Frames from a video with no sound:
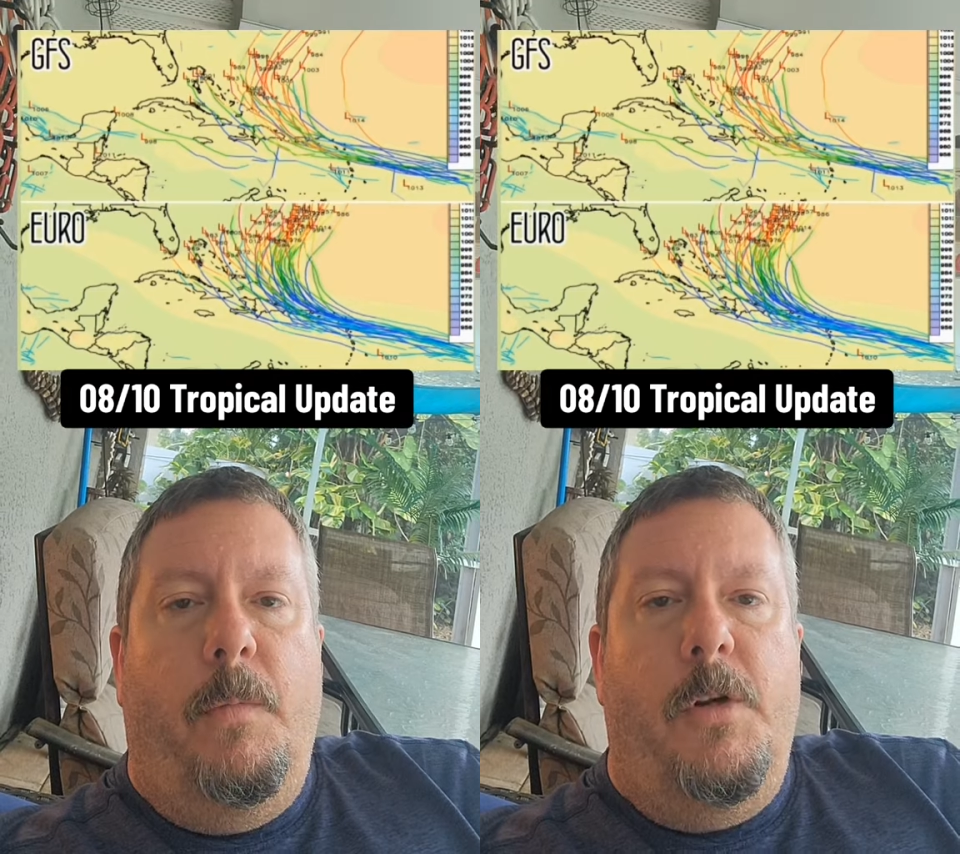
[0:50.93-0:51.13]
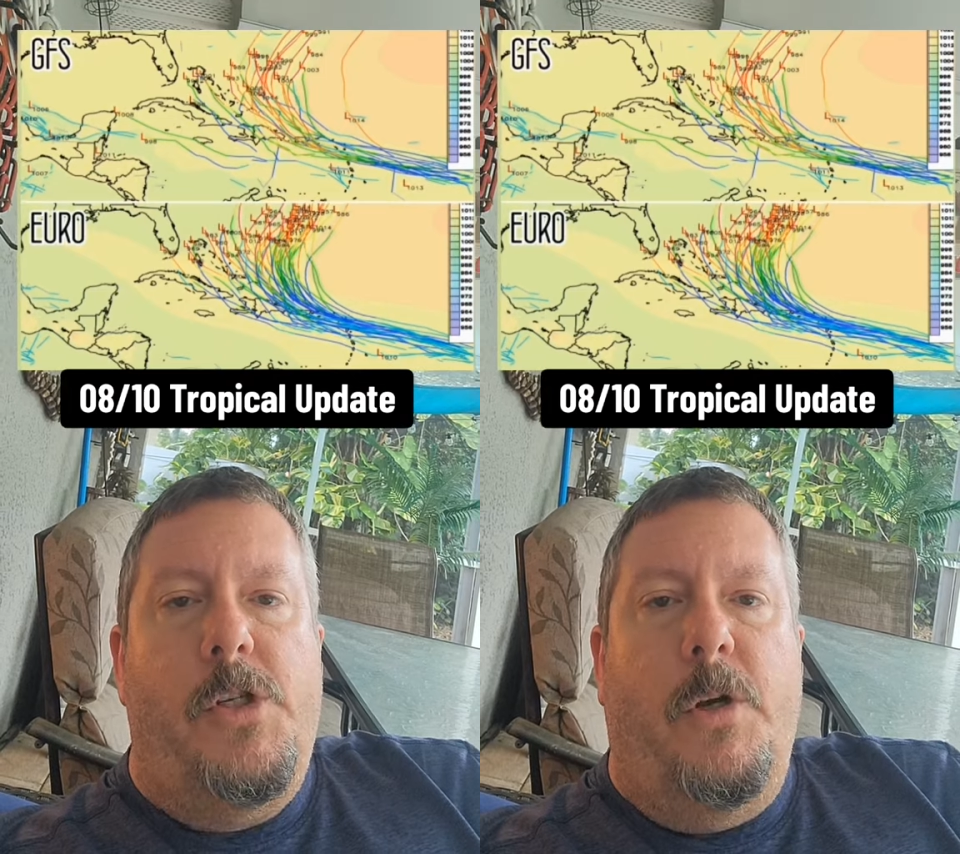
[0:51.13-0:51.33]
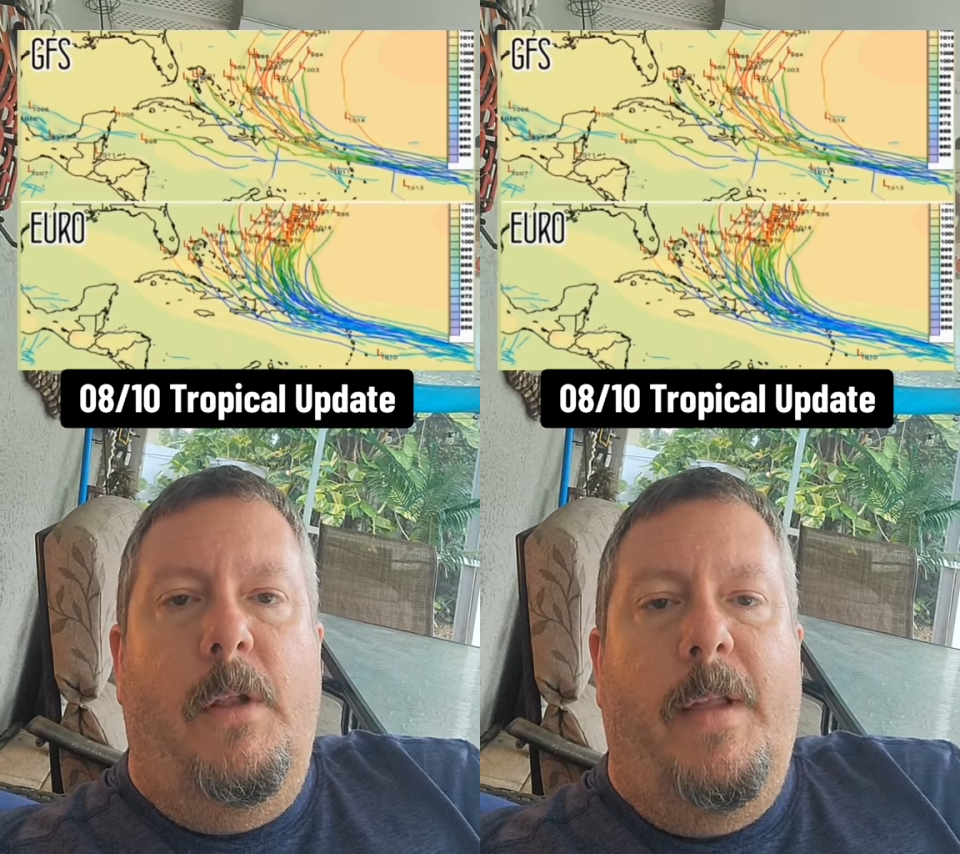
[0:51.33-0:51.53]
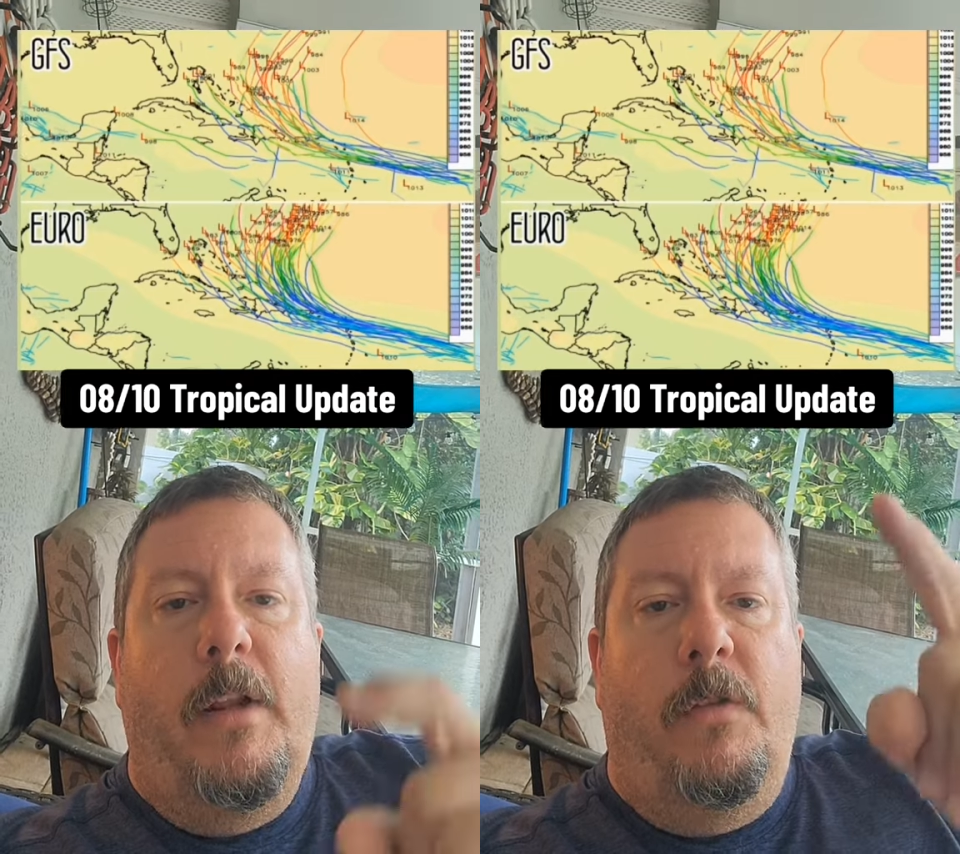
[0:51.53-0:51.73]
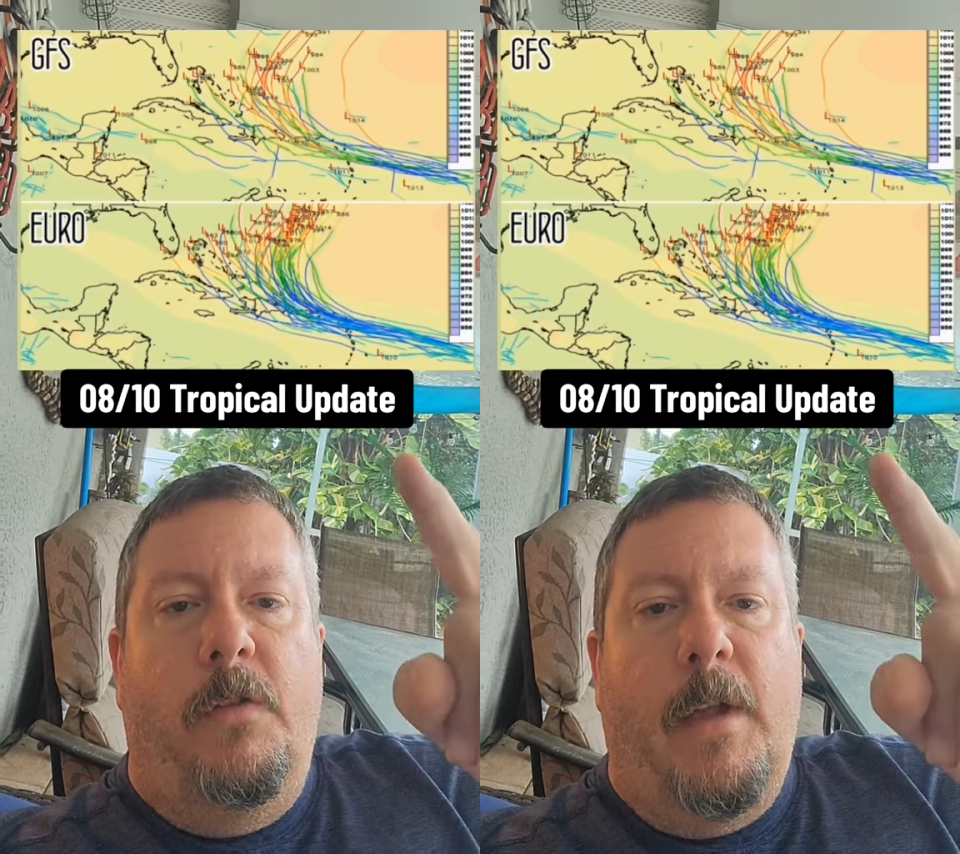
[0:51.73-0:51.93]
I'm going to show you the
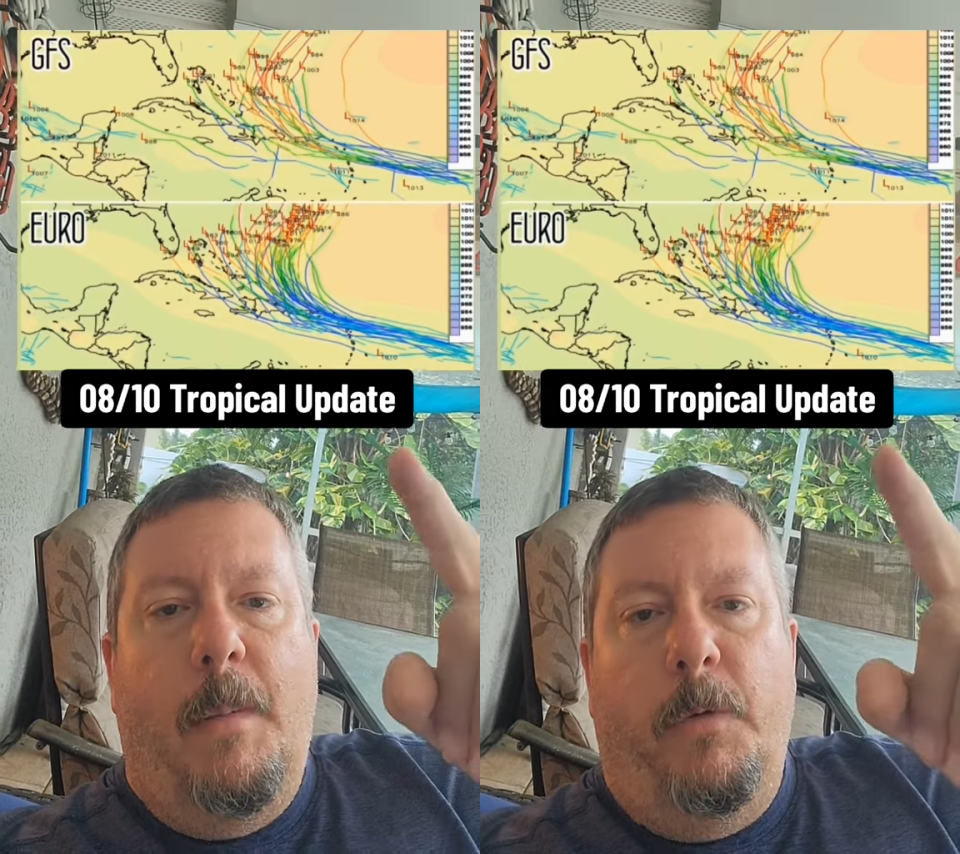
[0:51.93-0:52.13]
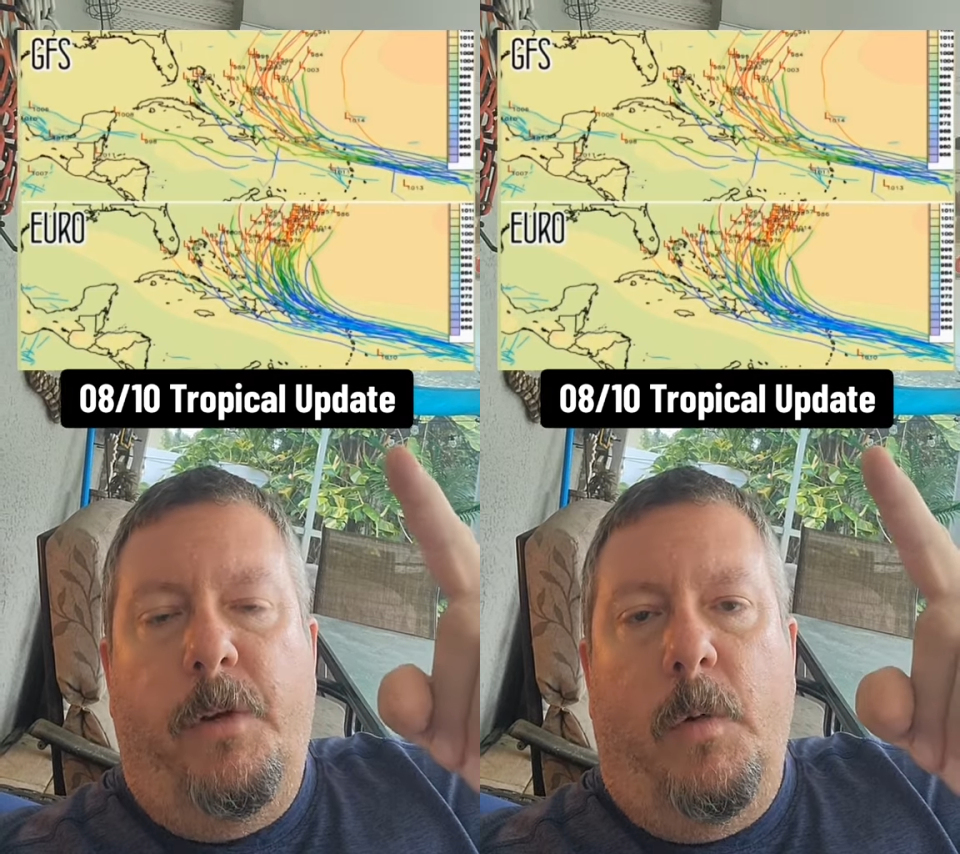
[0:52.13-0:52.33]
latest ensembles